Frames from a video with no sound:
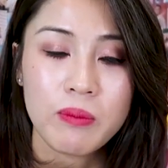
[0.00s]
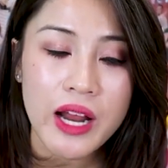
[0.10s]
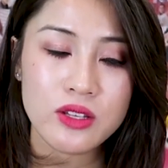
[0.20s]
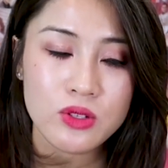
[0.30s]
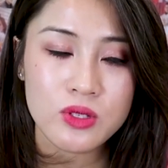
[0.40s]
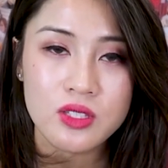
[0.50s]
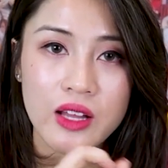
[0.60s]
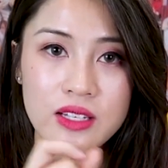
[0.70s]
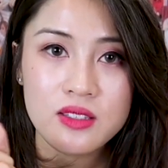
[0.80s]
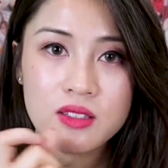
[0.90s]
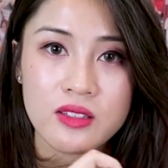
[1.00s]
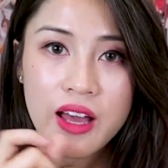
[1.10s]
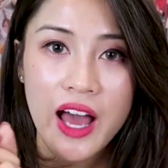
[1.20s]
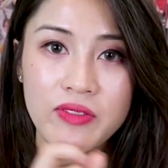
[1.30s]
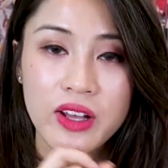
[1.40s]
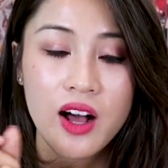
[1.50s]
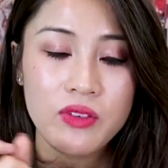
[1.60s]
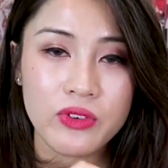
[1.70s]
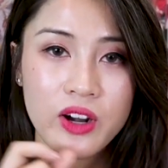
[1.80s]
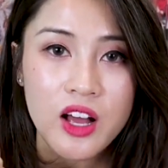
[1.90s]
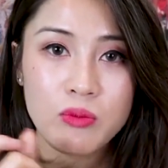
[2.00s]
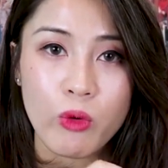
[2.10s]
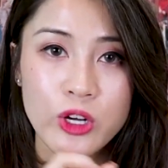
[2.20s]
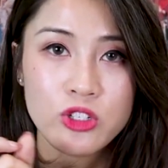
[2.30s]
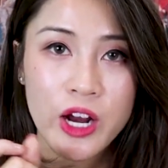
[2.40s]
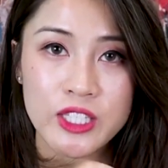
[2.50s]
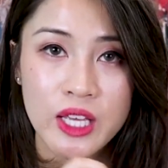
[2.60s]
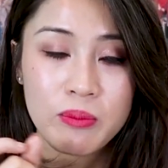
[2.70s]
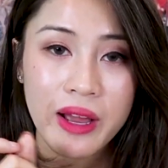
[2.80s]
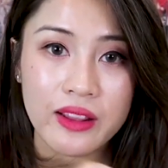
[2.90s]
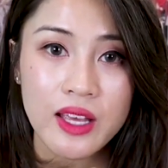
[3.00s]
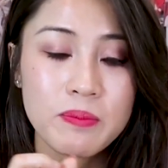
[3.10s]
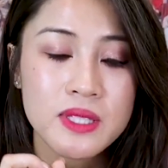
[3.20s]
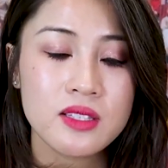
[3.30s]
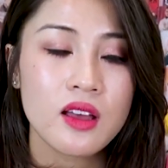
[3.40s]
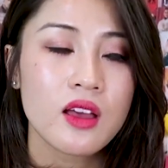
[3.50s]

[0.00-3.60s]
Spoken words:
but I do still like to have the comfort of moisturizing my lips.